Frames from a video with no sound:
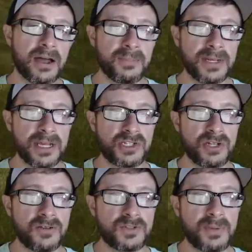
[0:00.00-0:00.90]

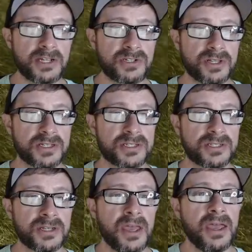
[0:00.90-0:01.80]
combination of
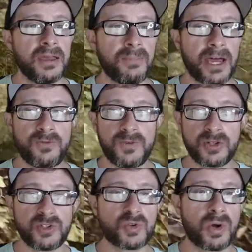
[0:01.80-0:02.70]
specialists? In
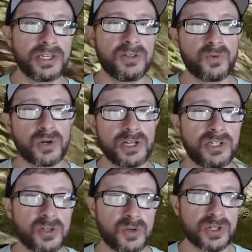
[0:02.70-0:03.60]
Battlefield
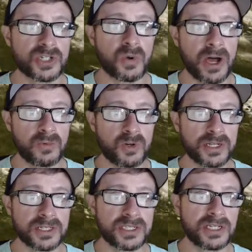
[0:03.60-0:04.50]
2042, a squad will
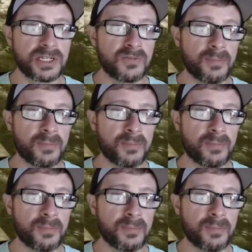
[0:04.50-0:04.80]
consist of